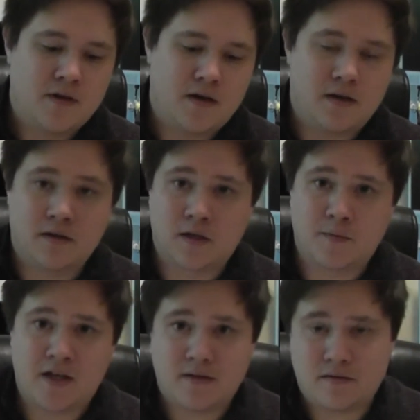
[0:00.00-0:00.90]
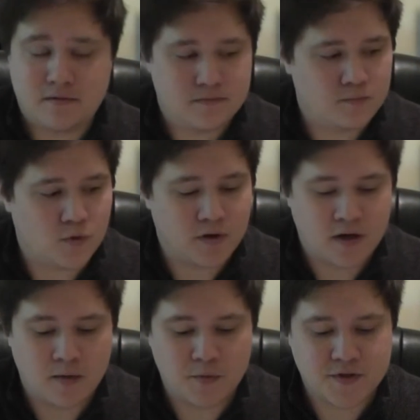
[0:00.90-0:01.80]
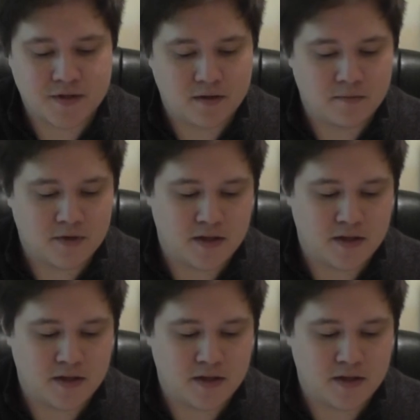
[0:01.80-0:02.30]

a little bit more cumbersome,